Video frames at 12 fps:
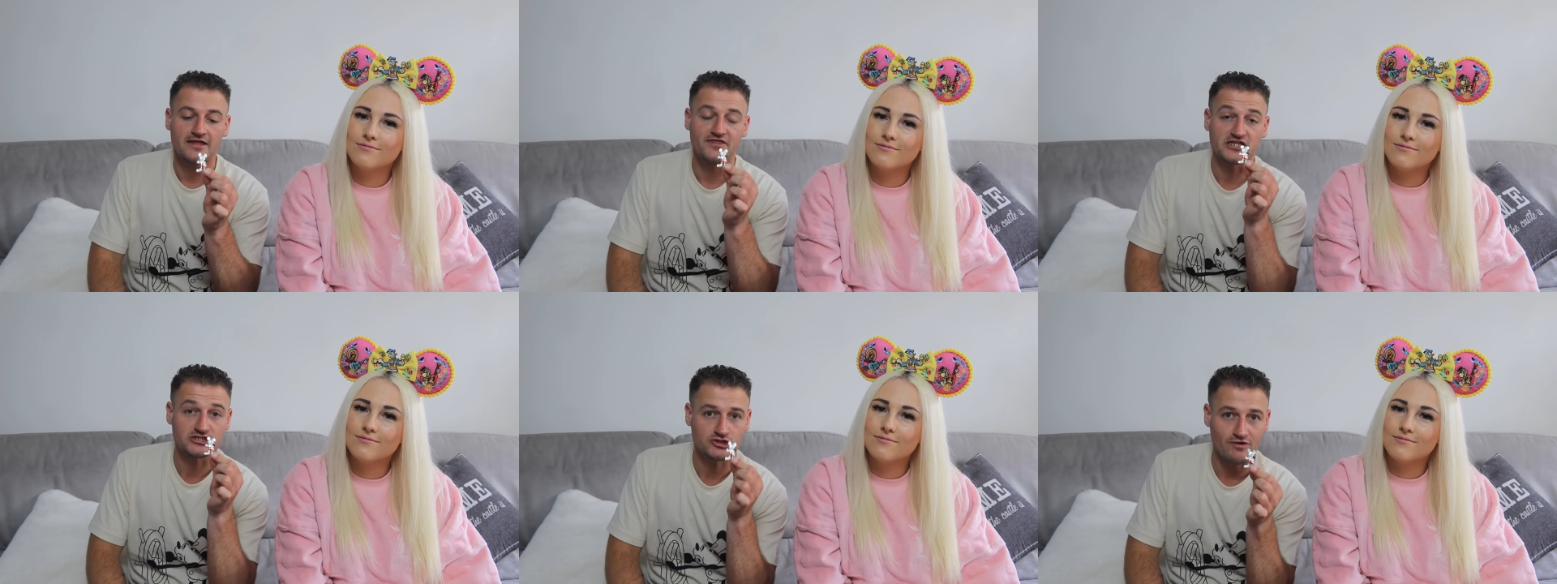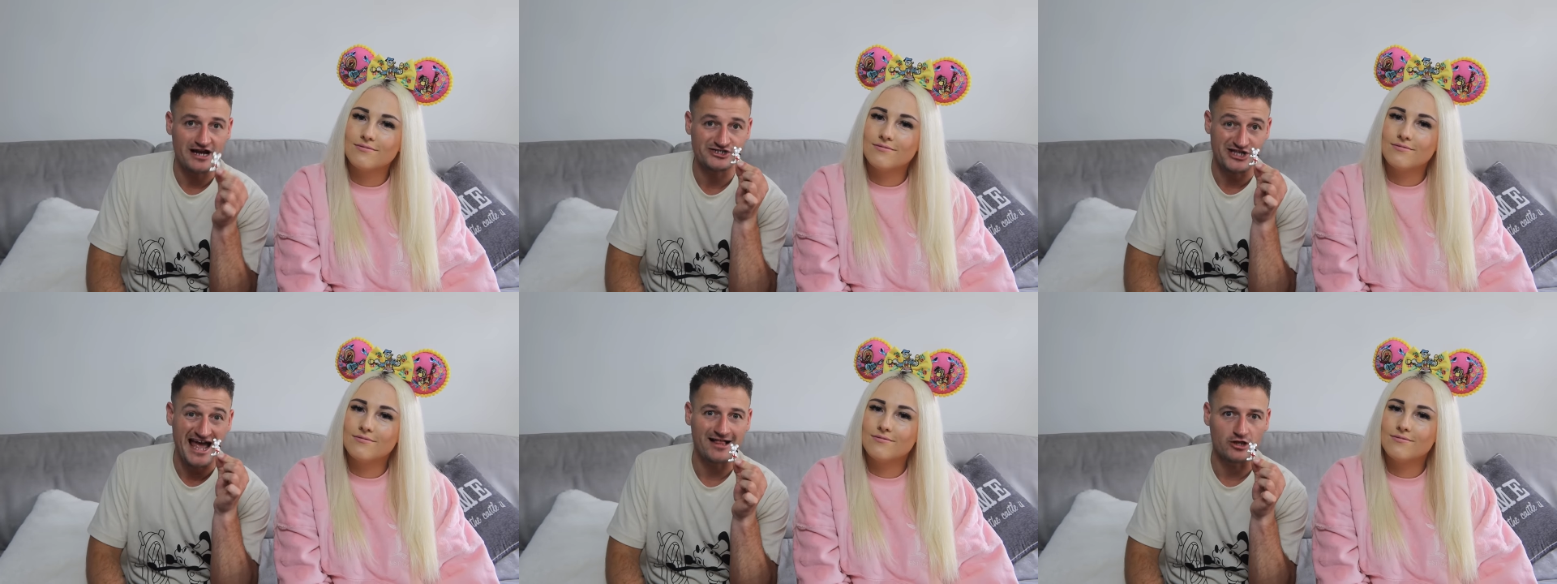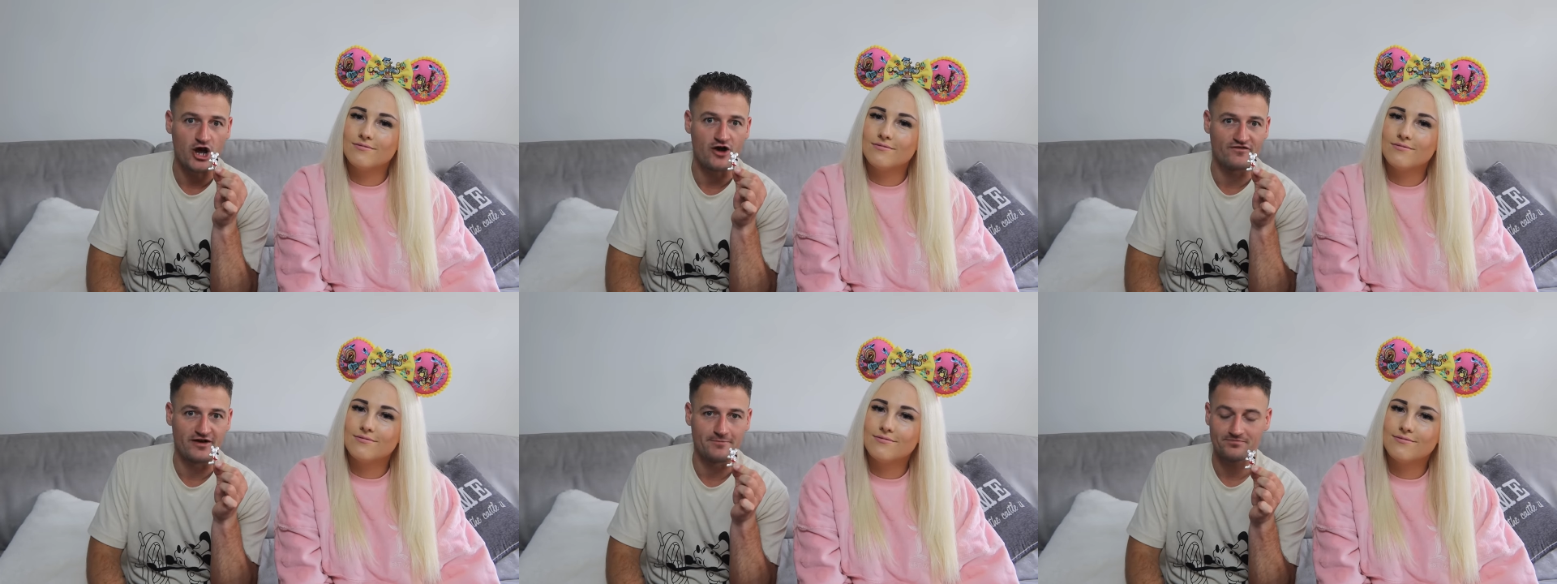Speaker 1: they scratch the hell out
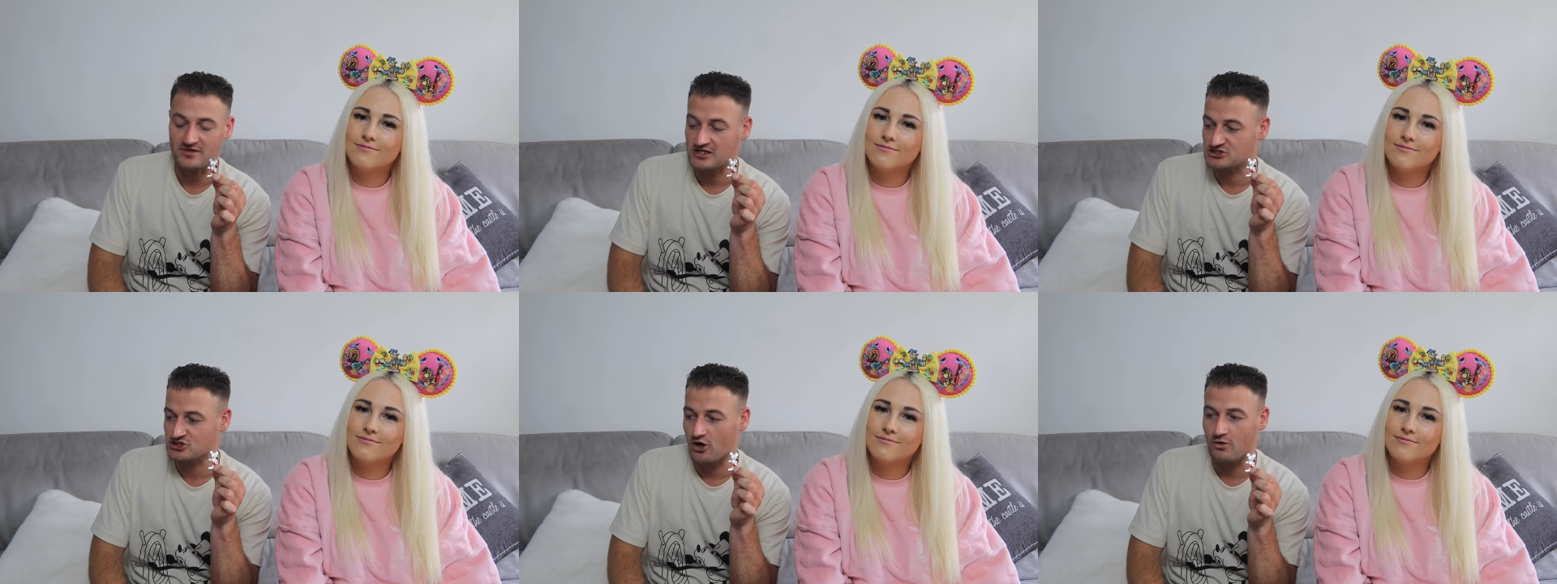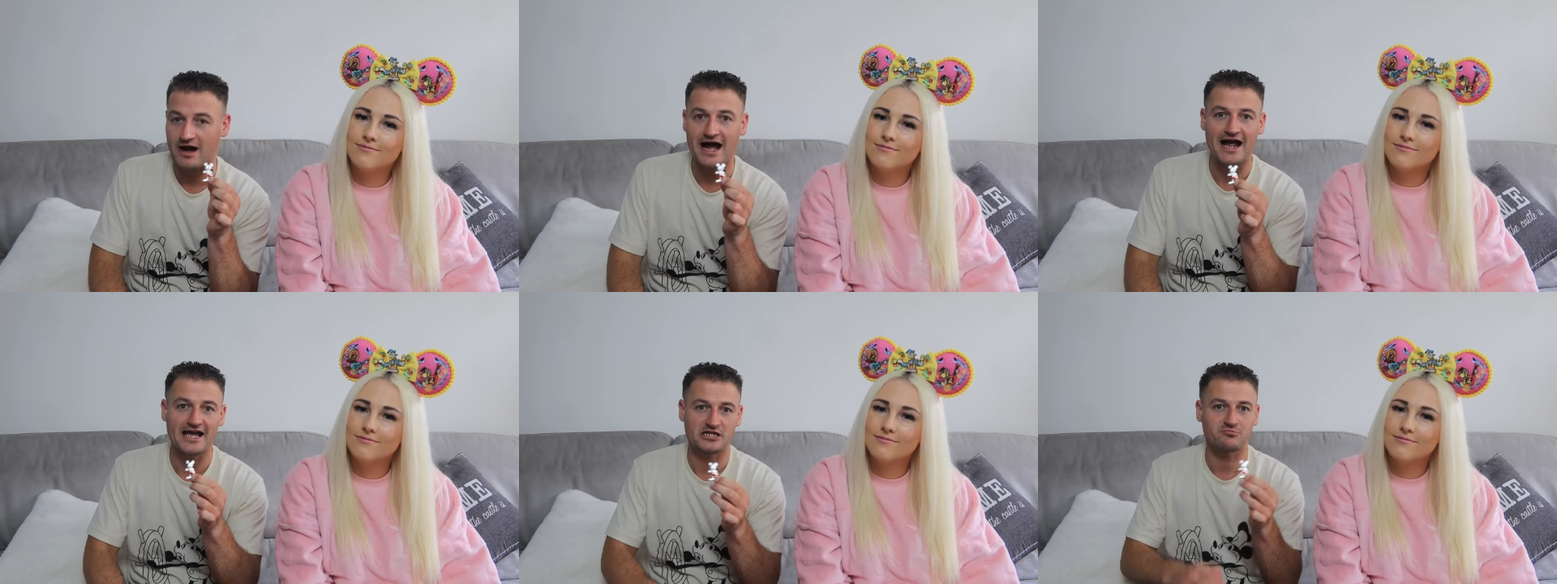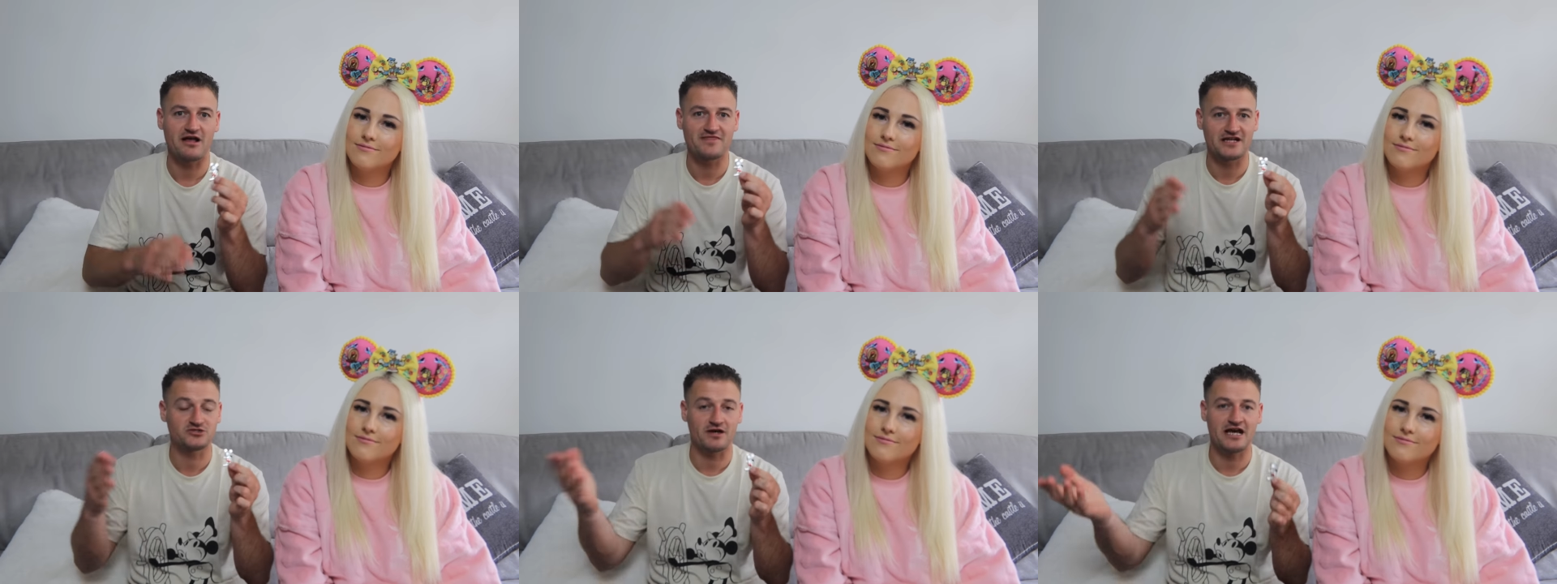of it. So I explained
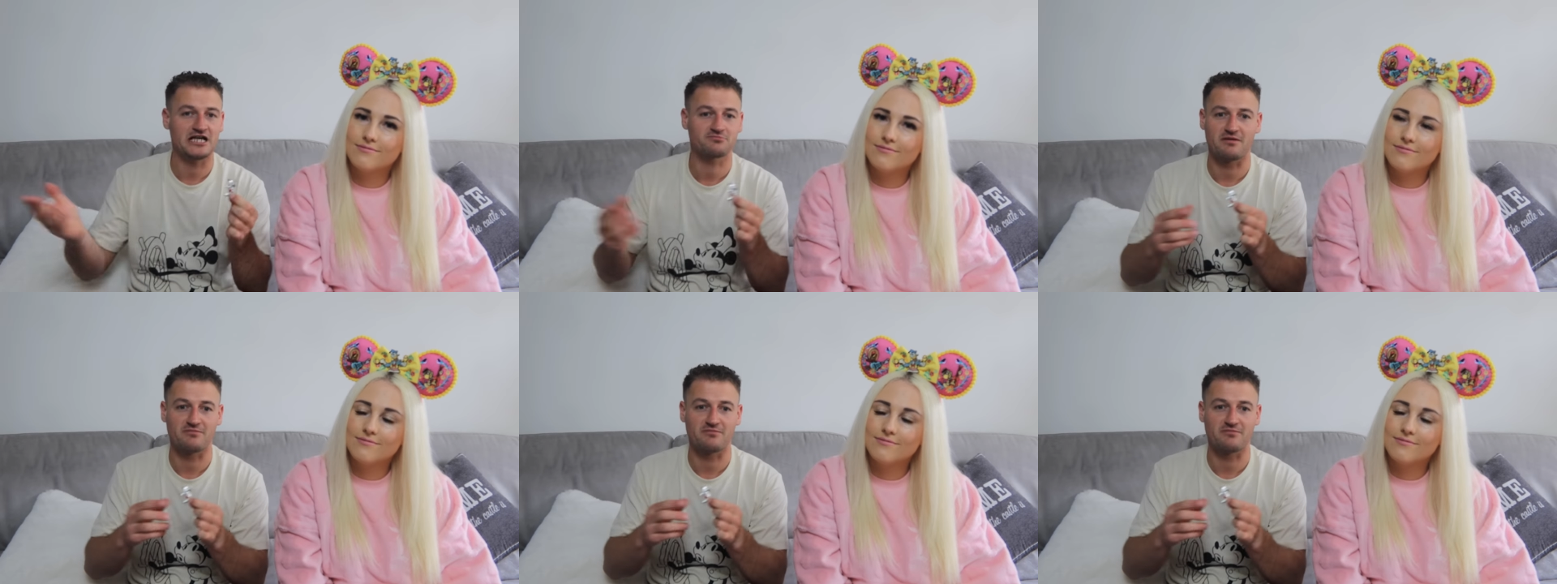that to a cast